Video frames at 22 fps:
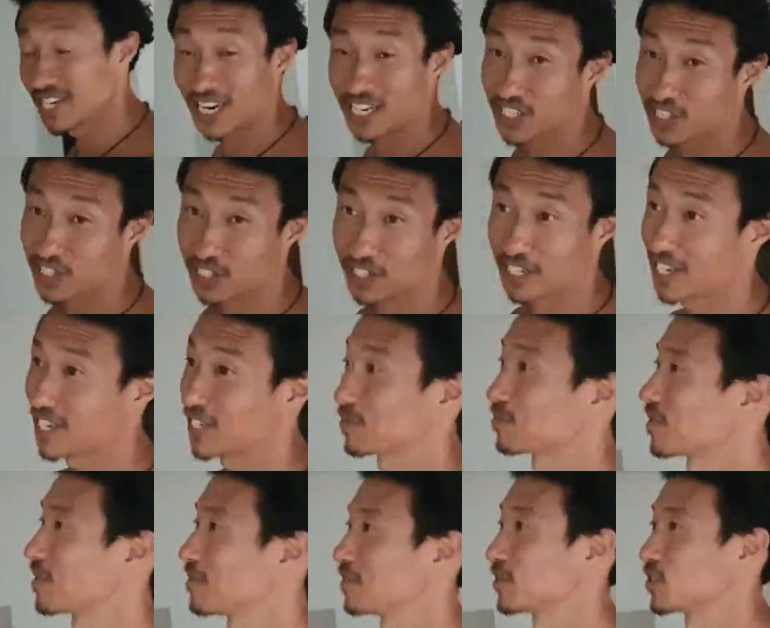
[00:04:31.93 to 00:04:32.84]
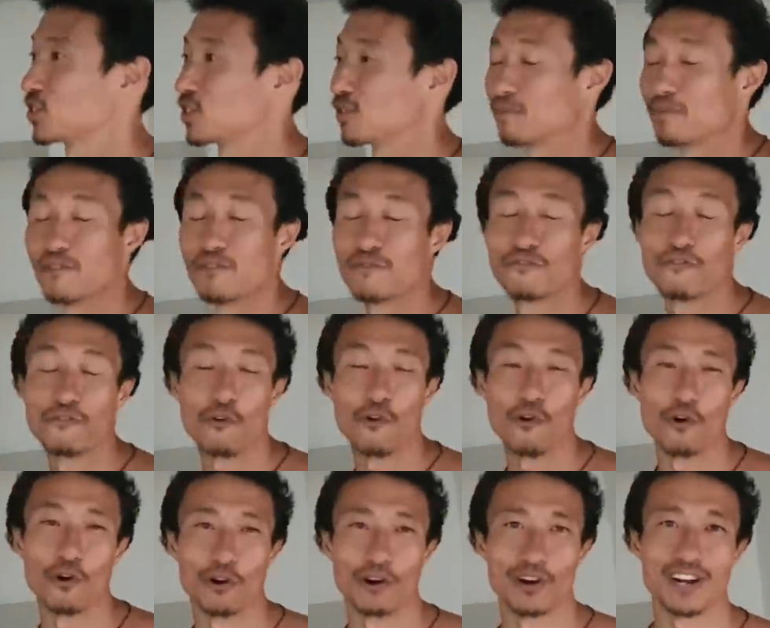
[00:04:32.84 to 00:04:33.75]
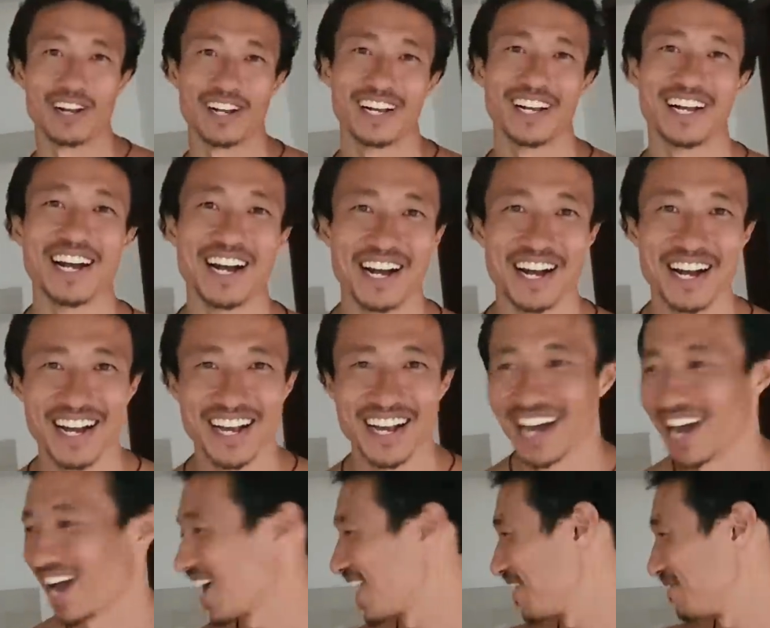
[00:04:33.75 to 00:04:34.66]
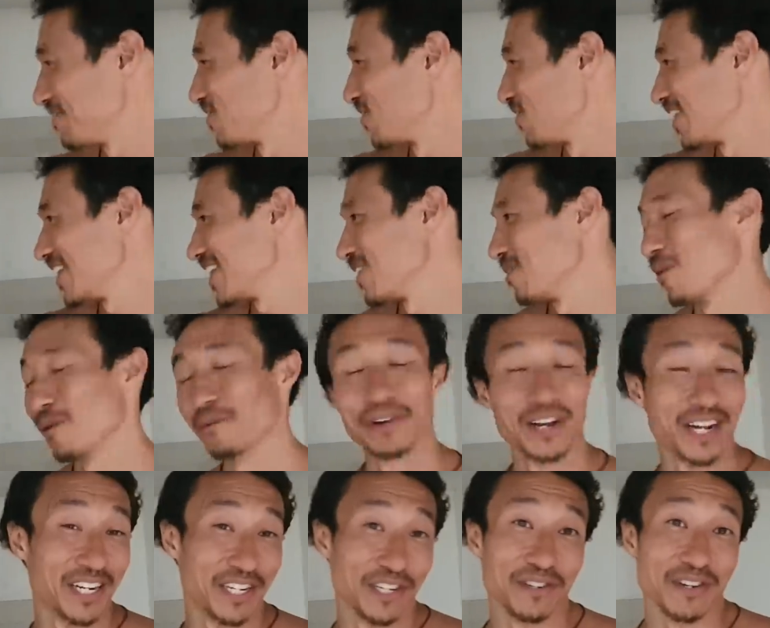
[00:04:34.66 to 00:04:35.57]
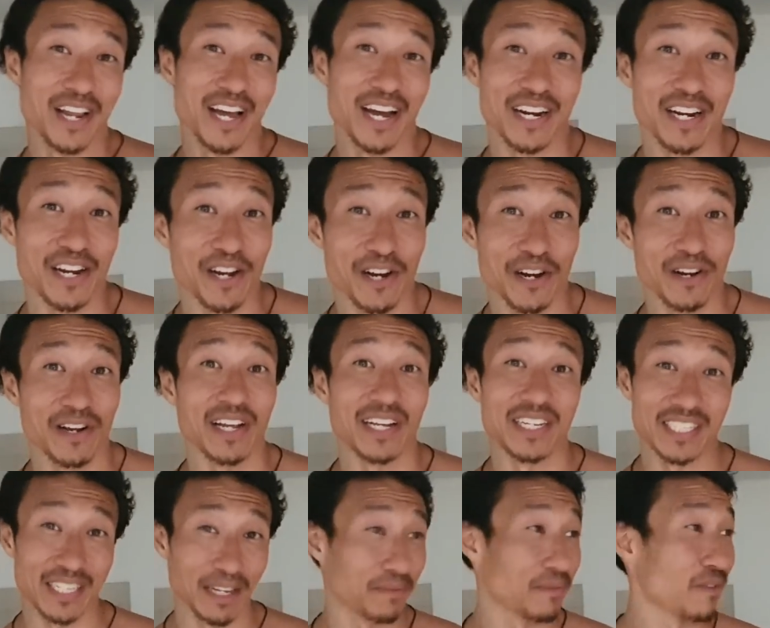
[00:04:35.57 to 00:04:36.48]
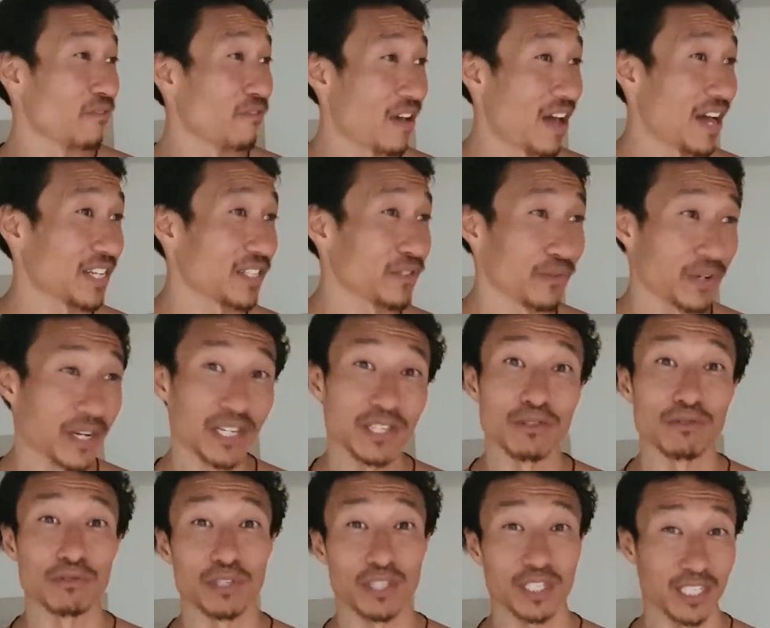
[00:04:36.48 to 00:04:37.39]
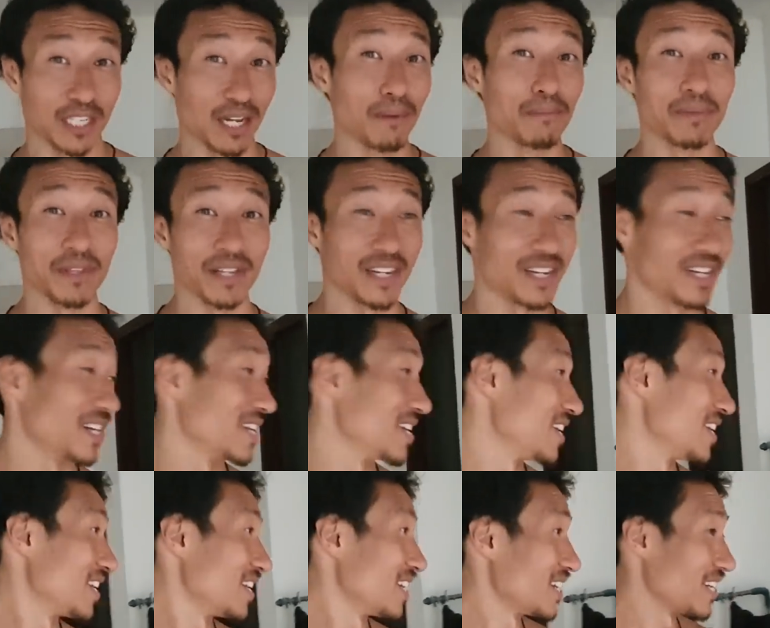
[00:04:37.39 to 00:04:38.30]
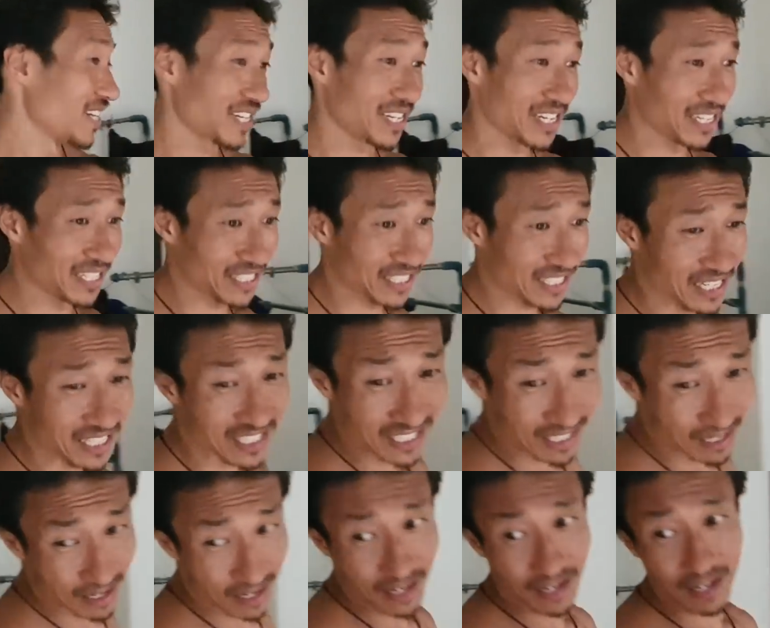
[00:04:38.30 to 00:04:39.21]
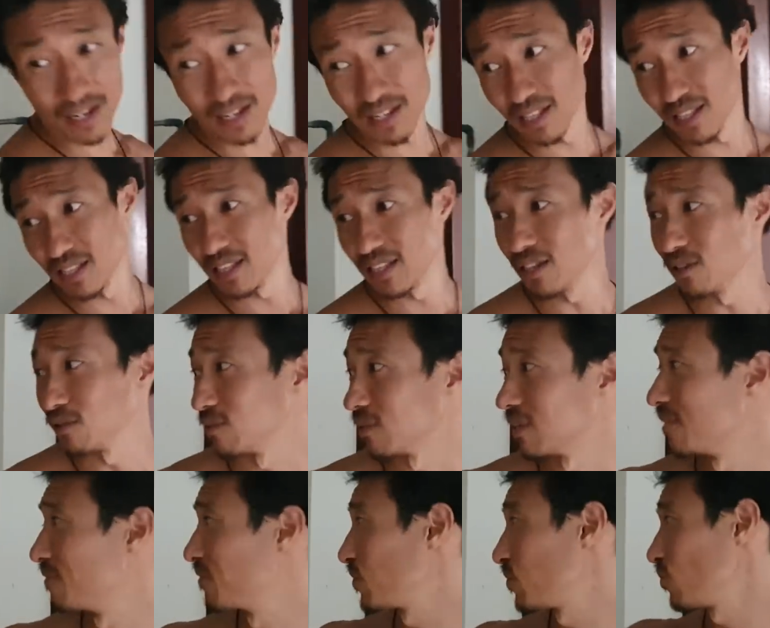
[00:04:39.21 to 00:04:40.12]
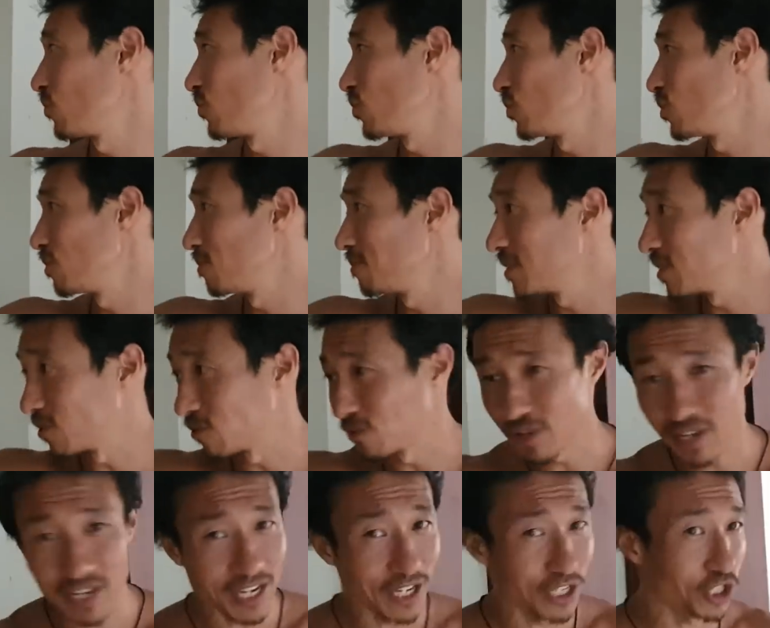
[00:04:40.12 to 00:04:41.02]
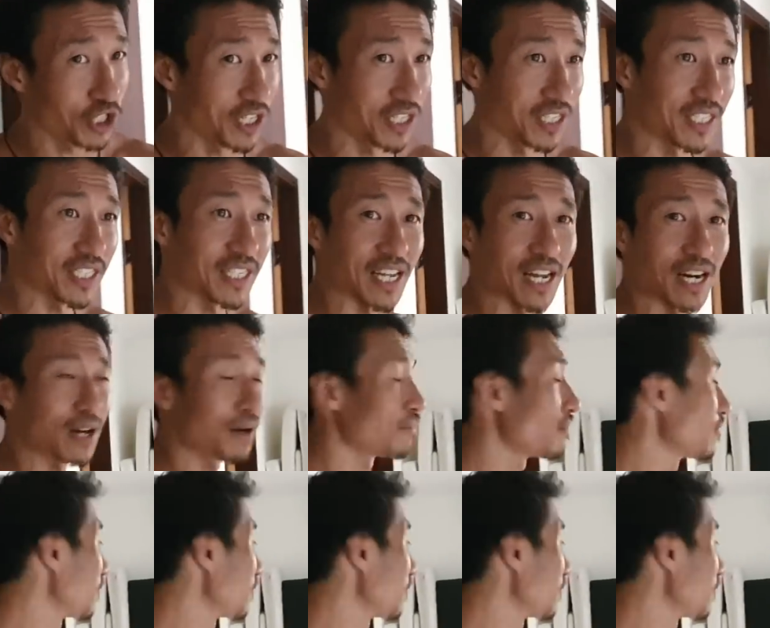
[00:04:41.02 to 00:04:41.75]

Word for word: guys are seeing is pretty much the before. I have no idea what we're gonna do down here, except the fact we're gonna do something. Because it's a little living room, little kitchen set up